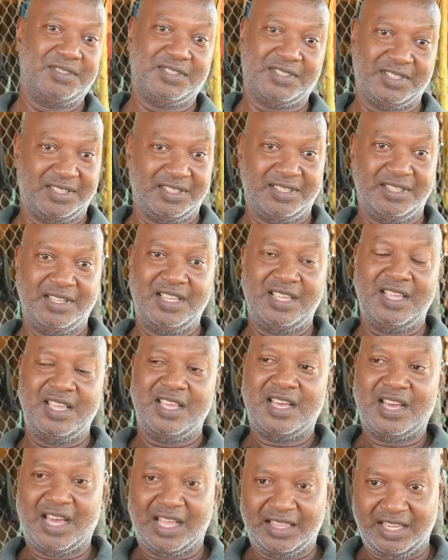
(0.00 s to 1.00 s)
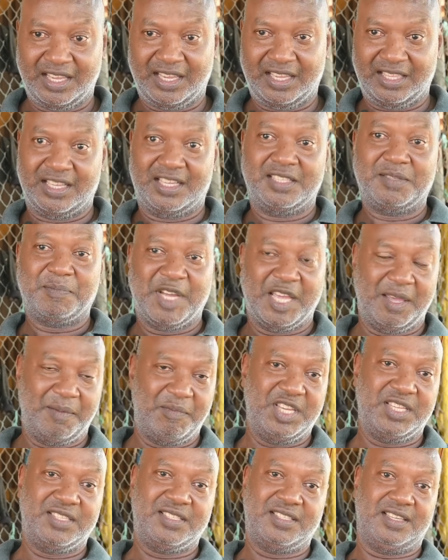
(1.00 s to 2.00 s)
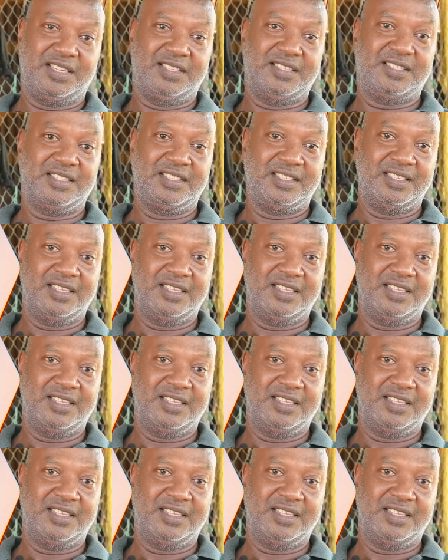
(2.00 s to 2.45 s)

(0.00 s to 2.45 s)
So I take it as my business.